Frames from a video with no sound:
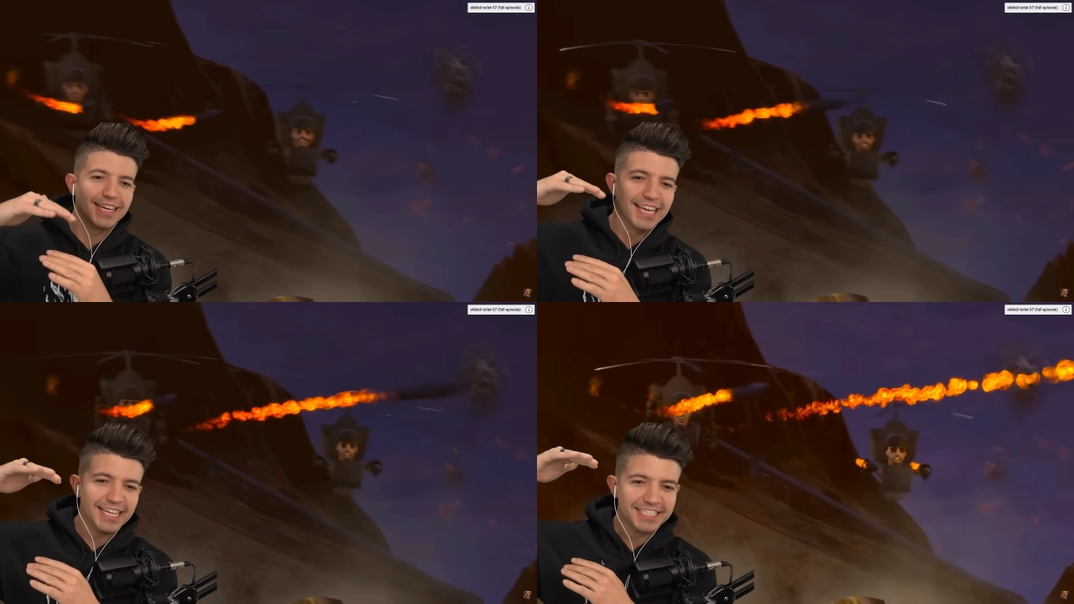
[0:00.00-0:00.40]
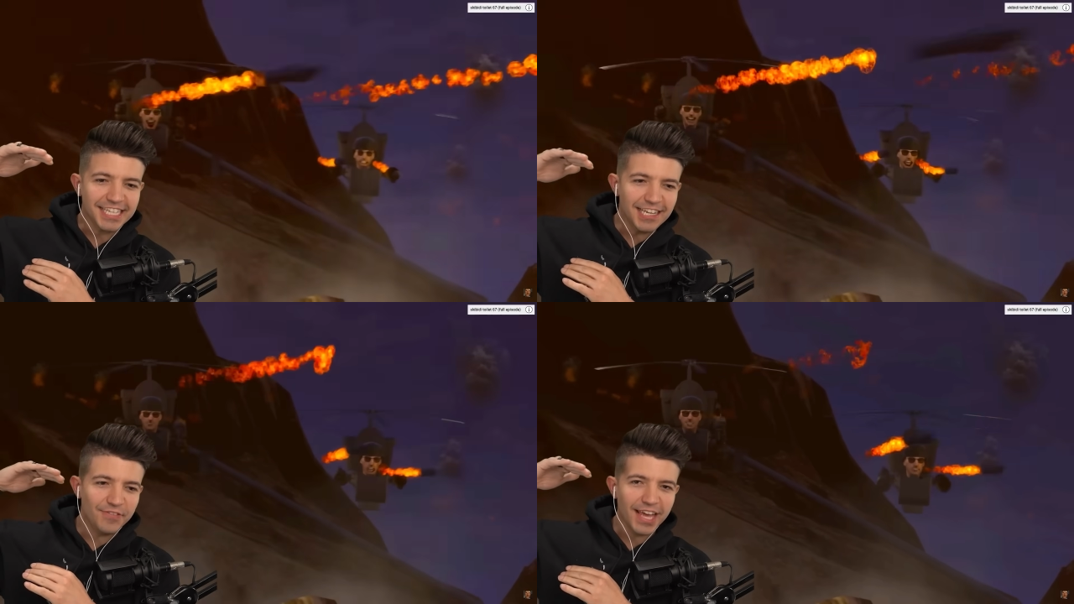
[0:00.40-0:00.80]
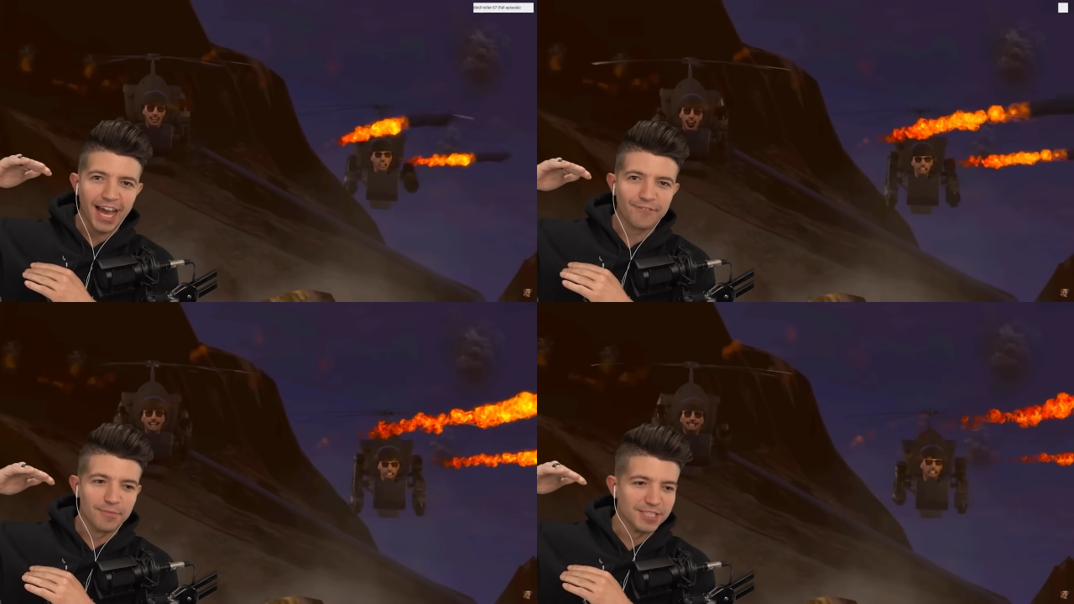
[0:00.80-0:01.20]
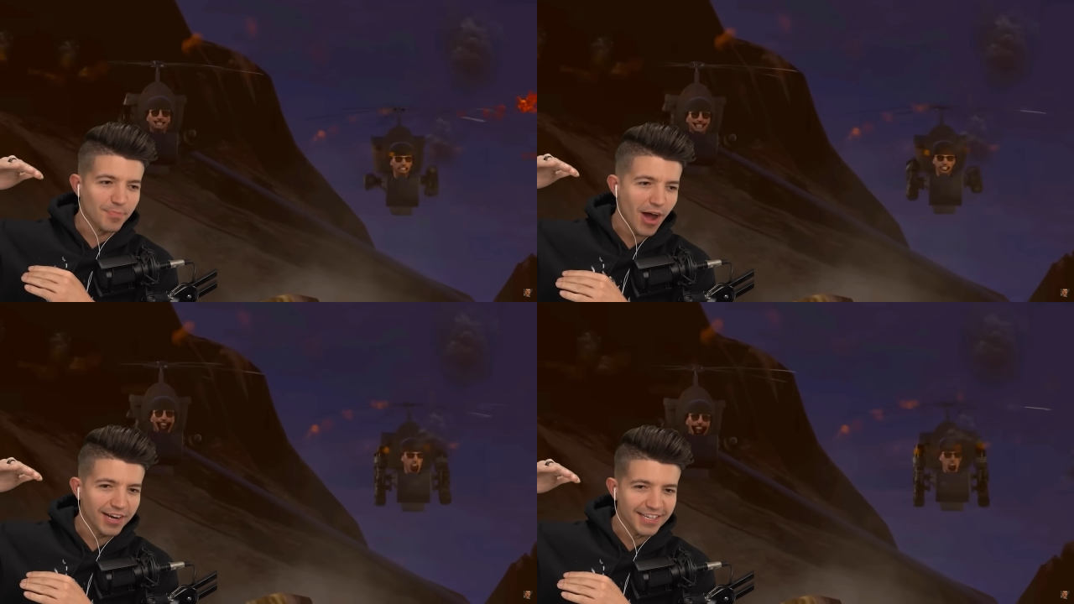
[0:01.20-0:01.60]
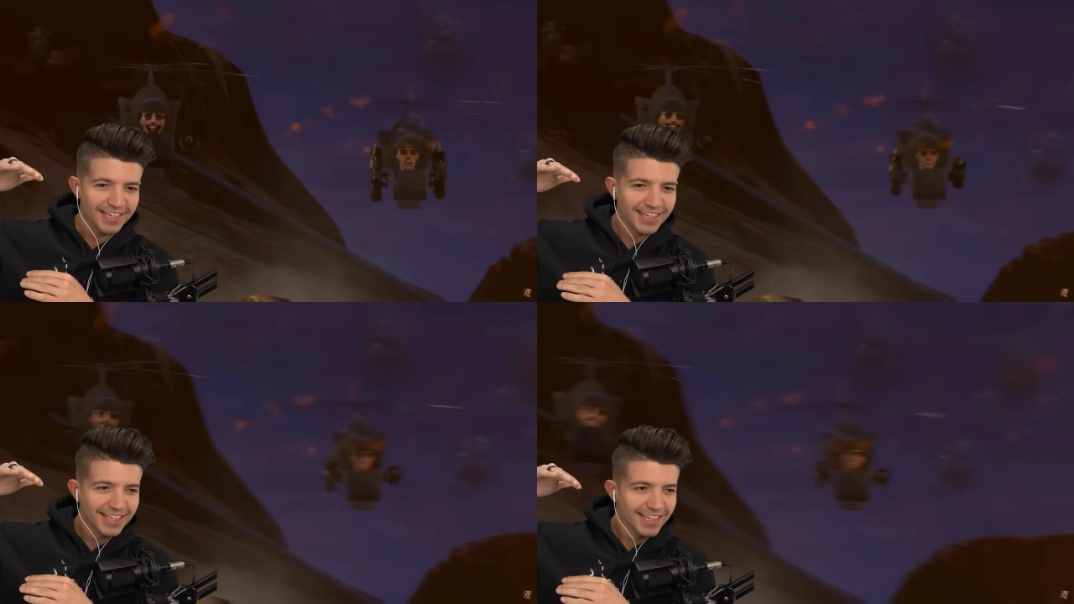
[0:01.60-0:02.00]
his TV head from his body,
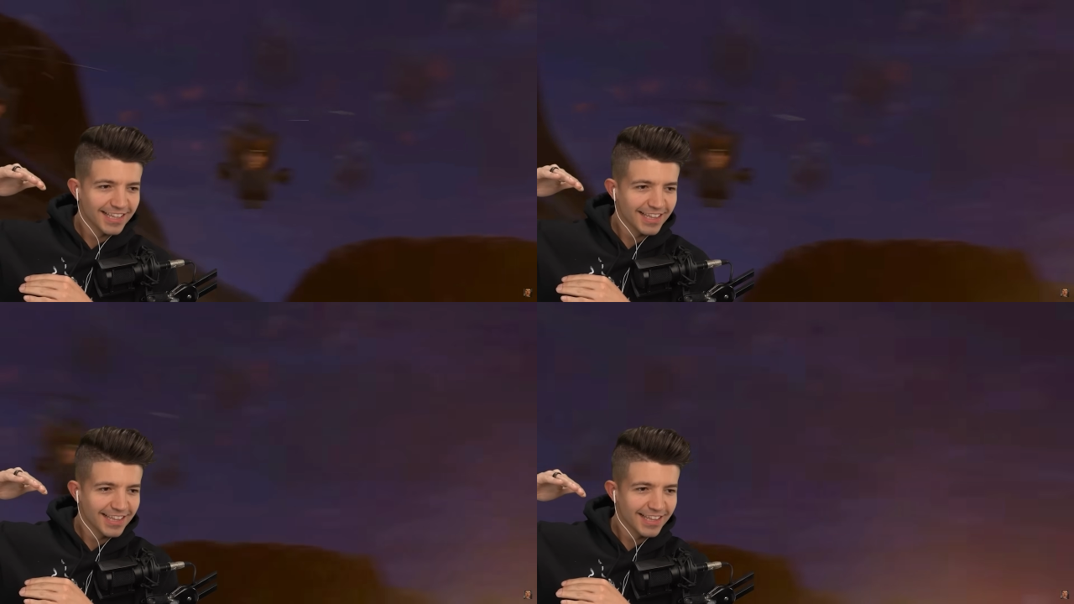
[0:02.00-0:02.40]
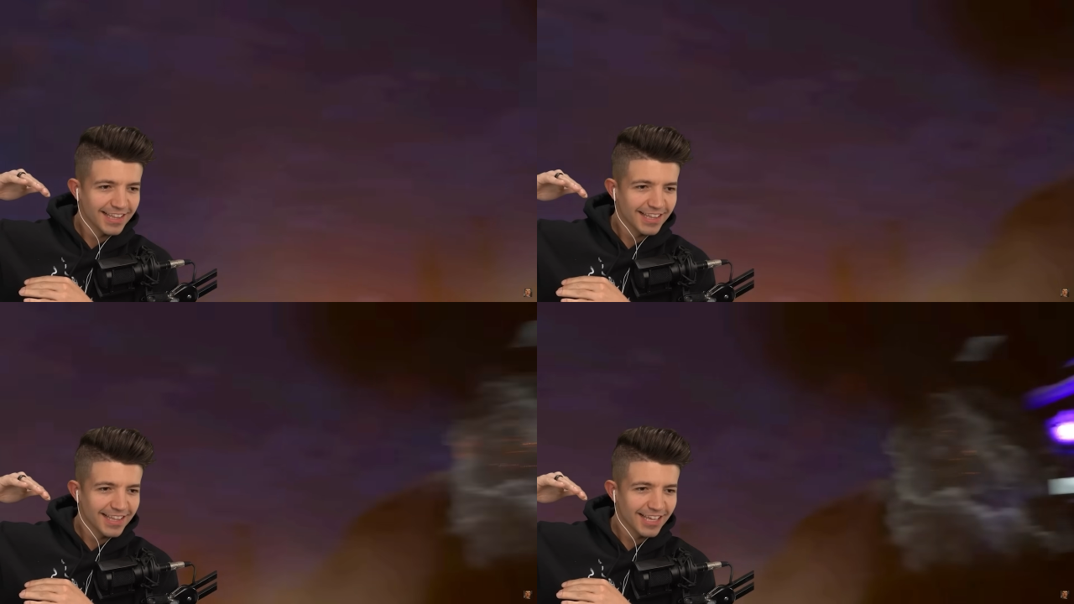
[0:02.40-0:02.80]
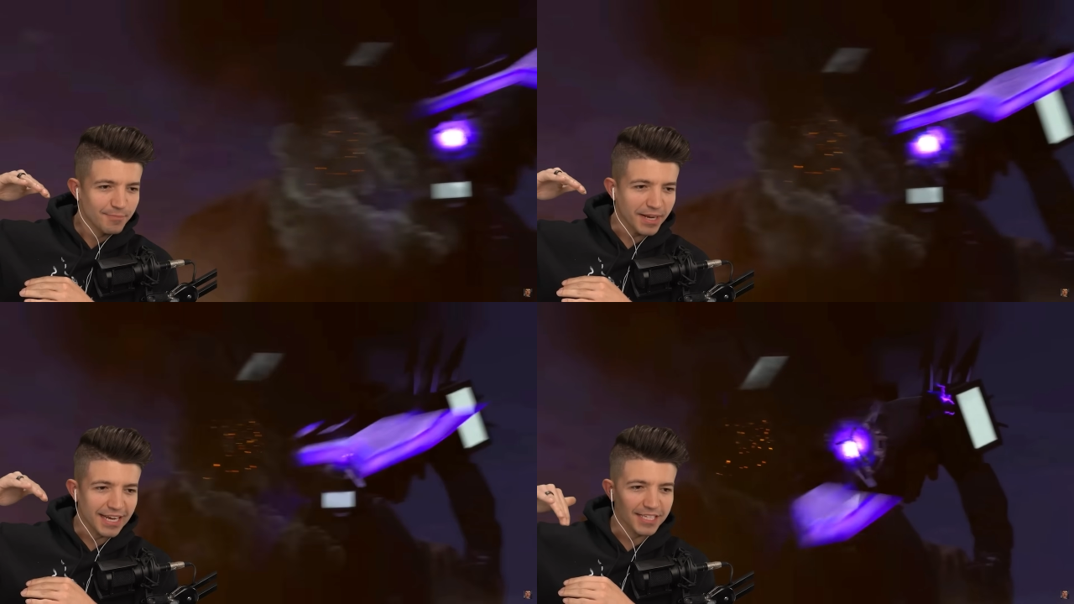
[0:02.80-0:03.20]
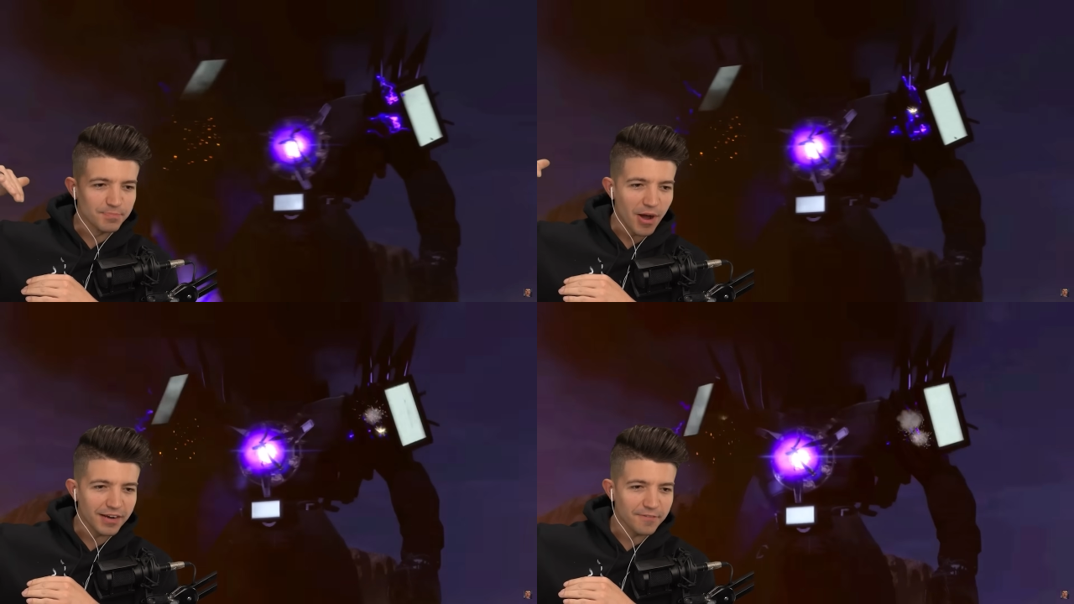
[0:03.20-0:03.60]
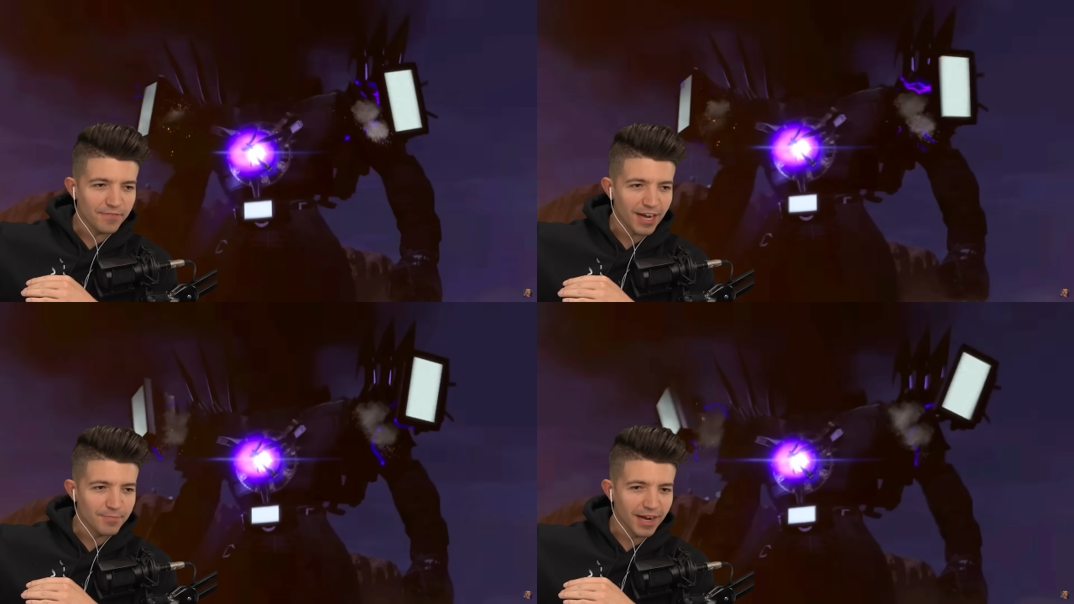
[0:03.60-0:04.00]
but can his body
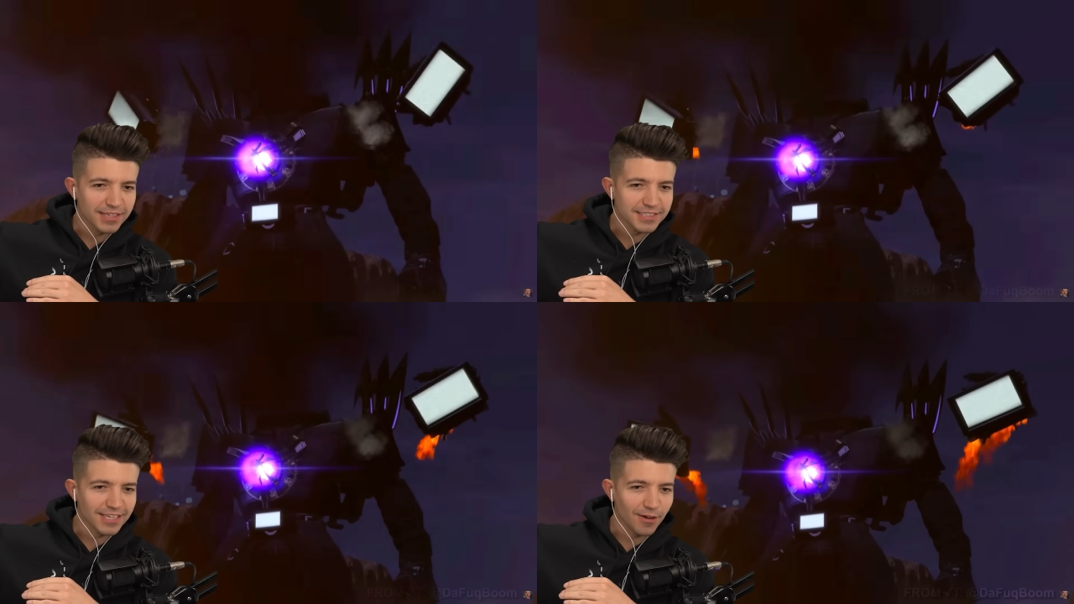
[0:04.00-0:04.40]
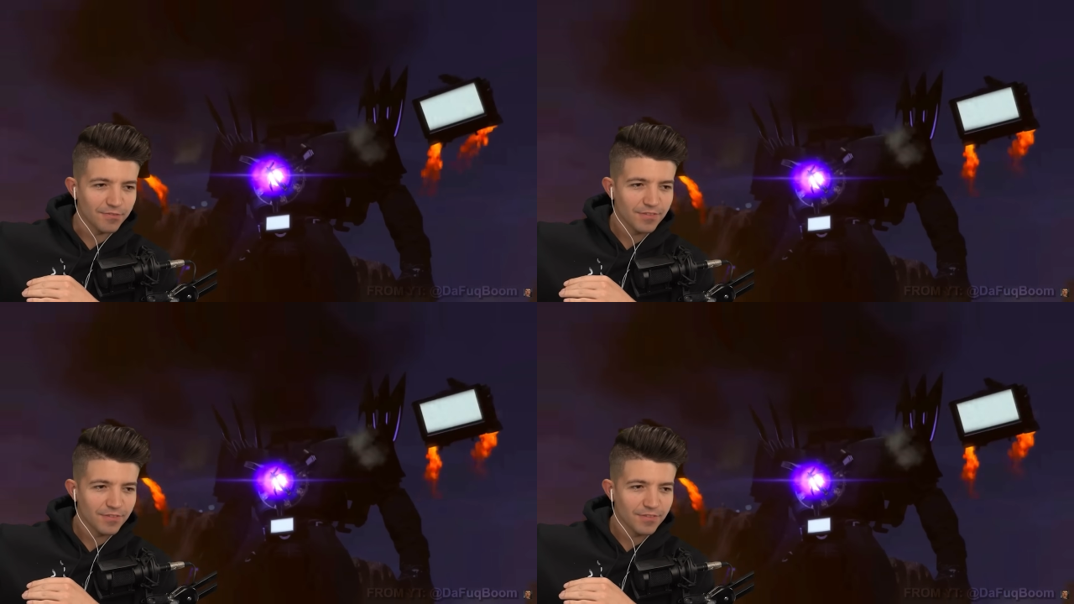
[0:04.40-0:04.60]
fight by itself?